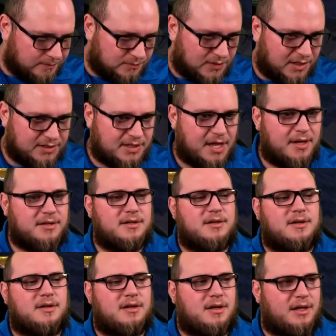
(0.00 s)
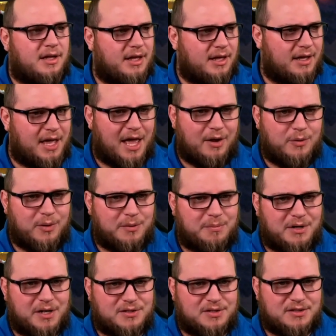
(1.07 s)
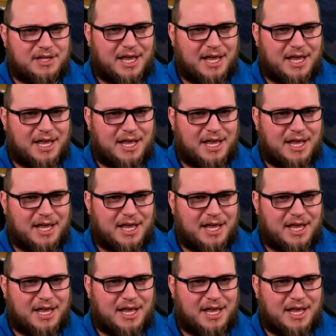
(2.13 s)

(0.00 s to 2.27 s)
do I pronounce this?